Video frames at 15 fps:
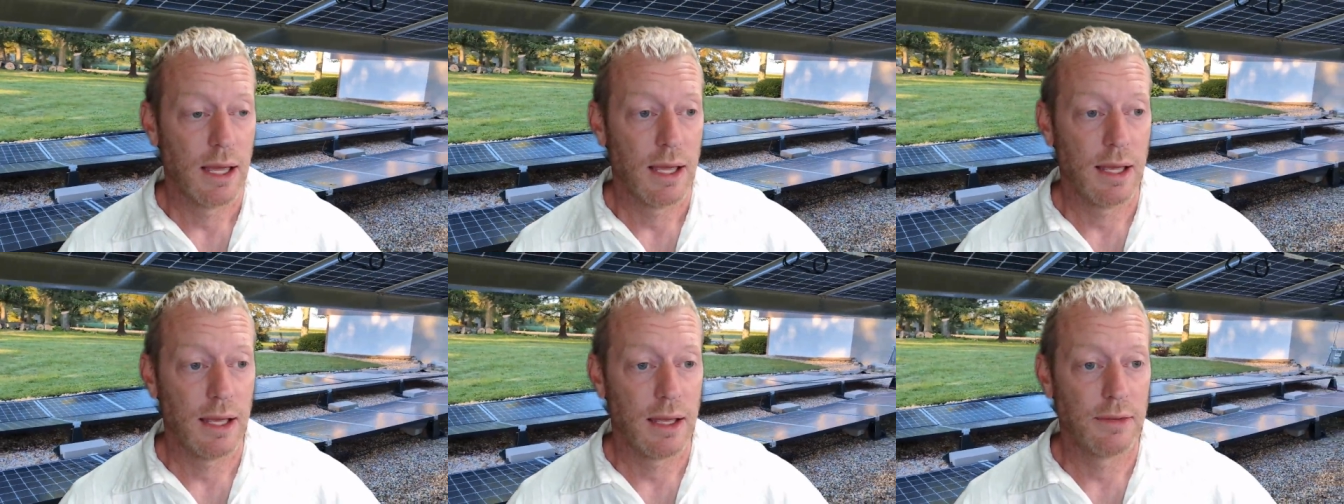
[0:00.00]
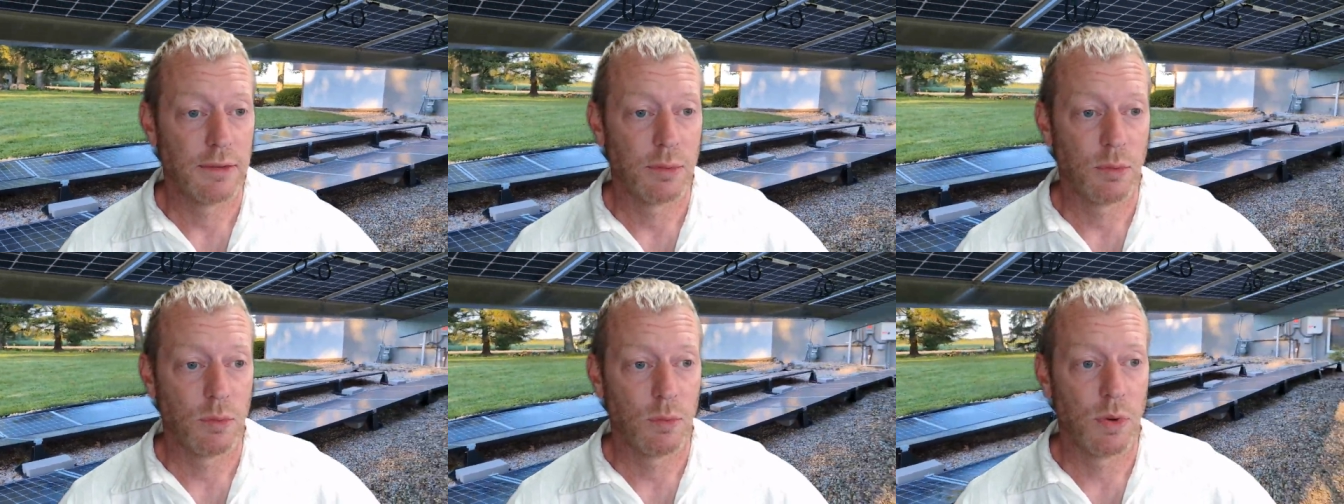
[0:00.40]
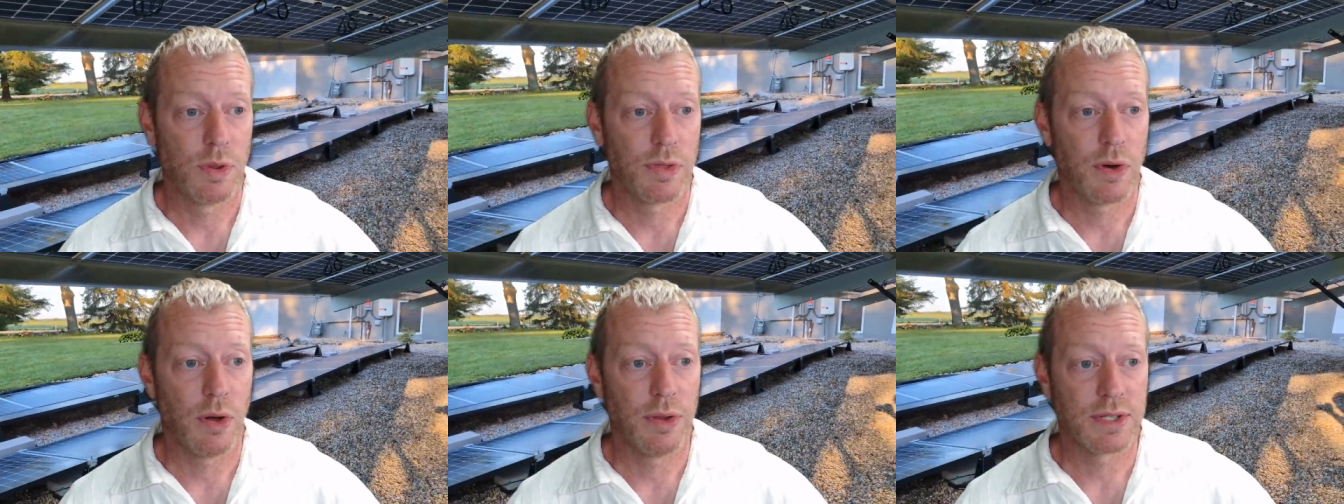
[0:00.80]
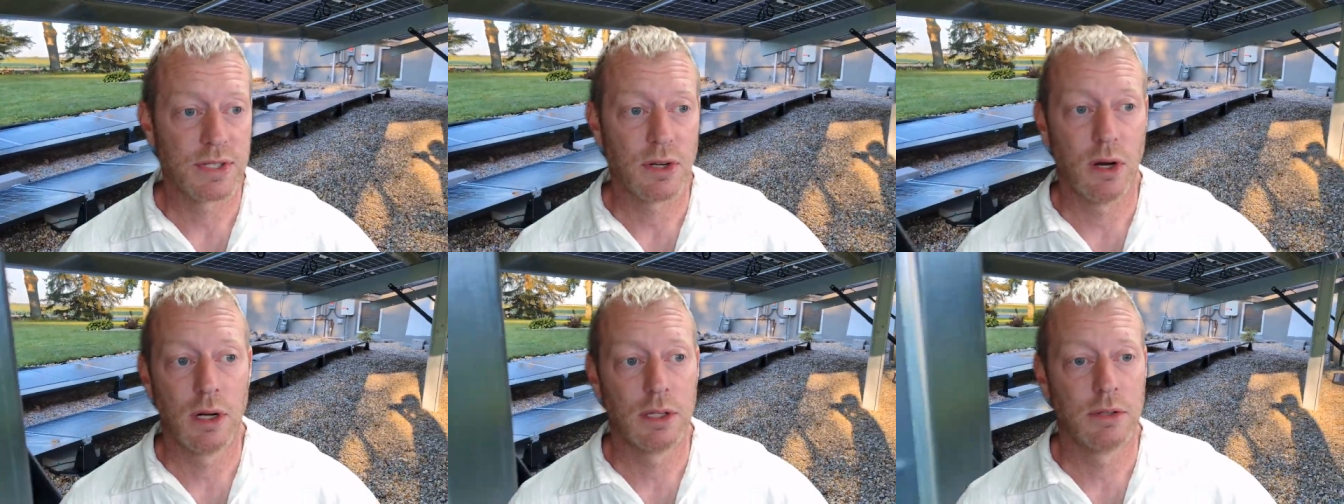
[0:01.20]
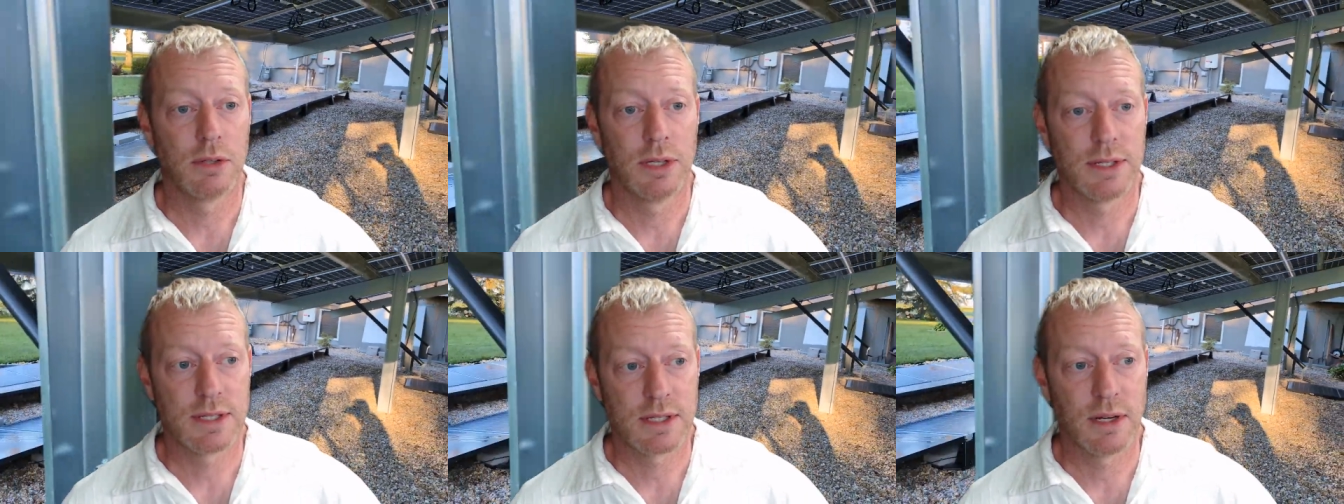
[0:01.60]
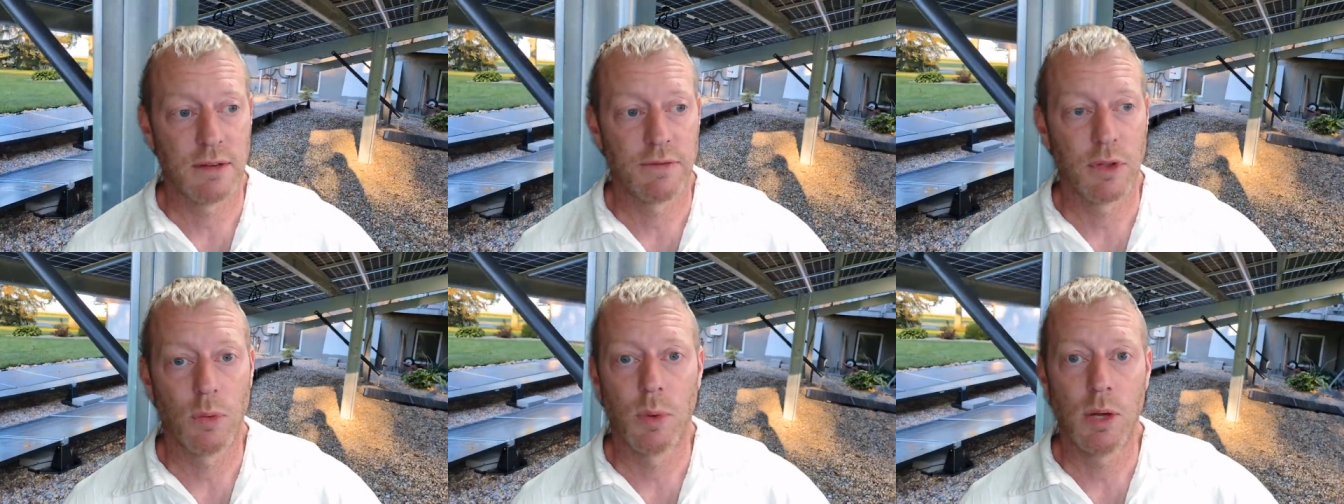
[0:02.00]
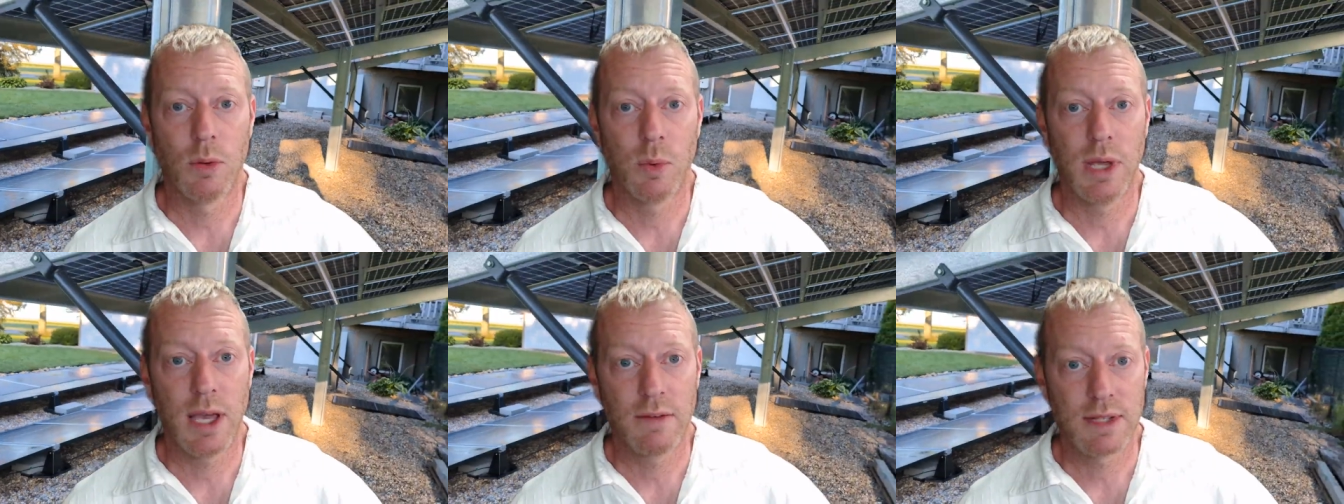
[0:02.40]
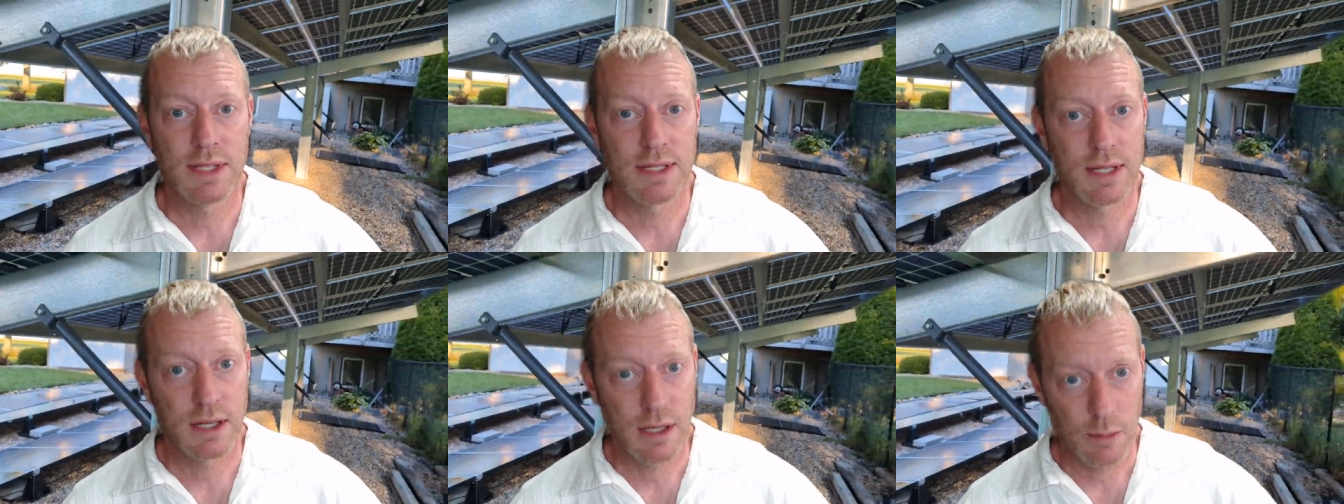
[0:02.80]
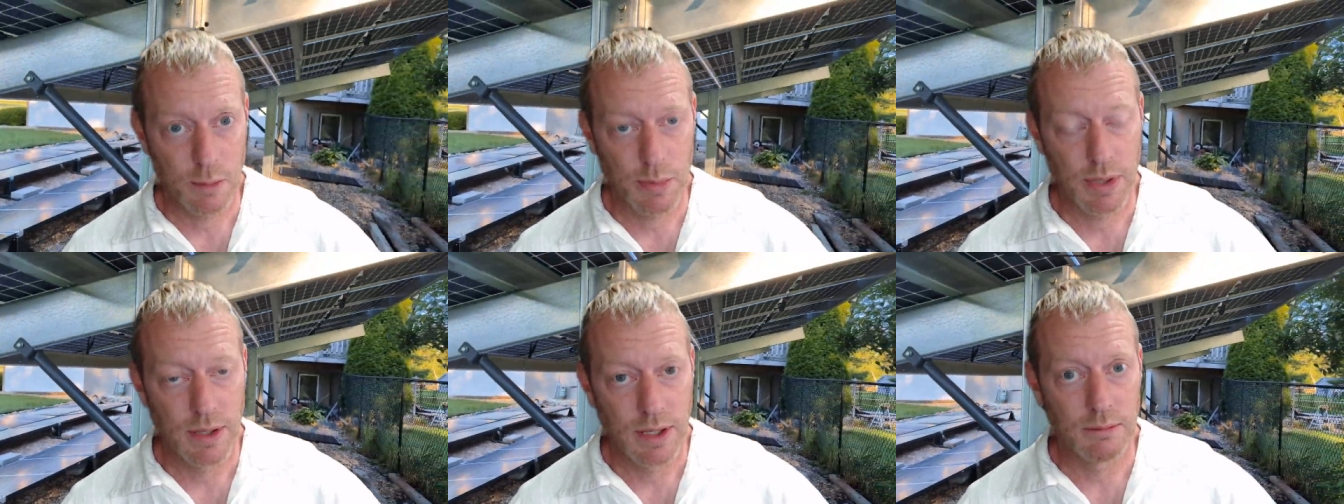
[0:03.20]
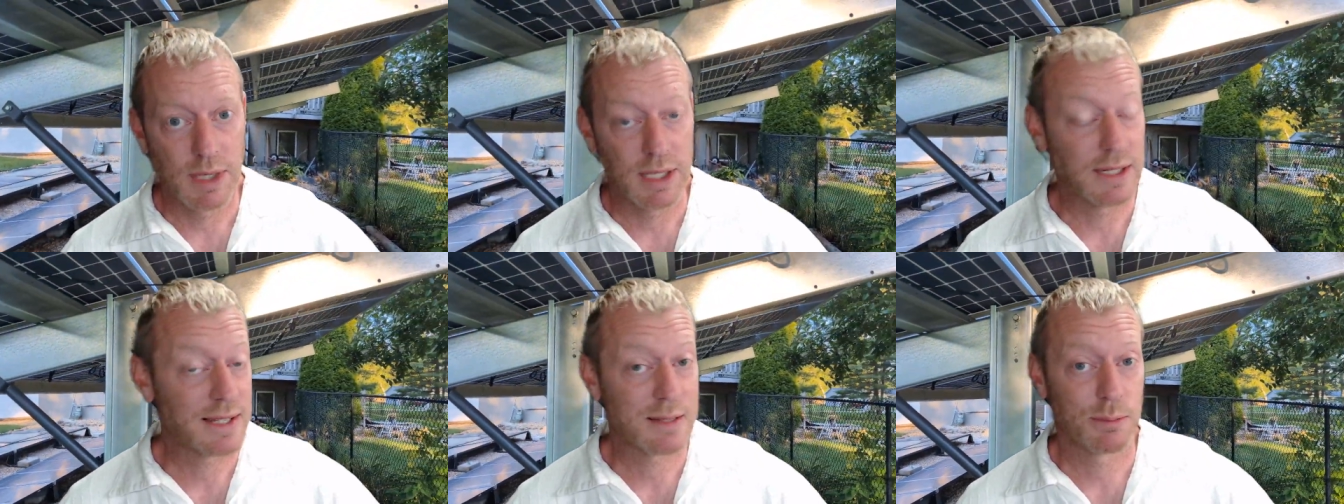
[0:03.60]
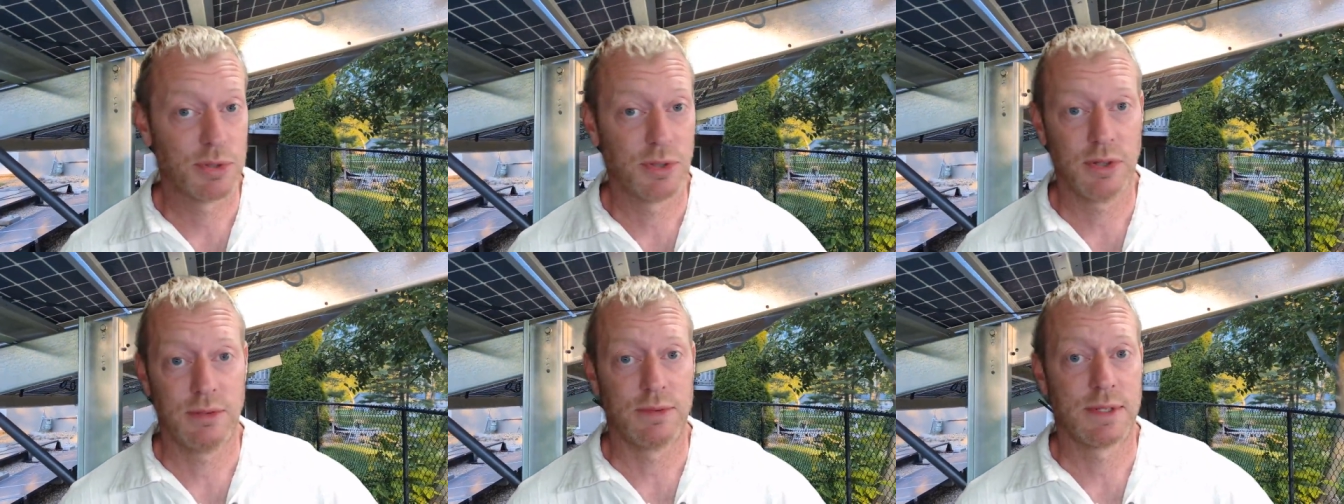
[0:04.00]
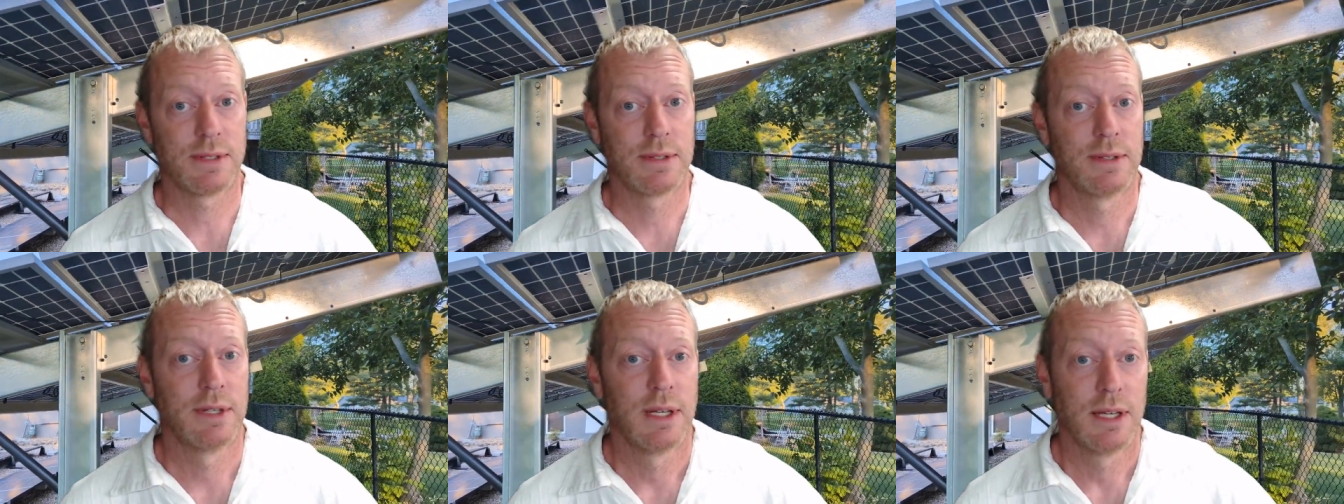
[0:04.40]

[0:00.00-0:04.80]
And with all this on grid stuff, the way we have it set up, it doesn't produce.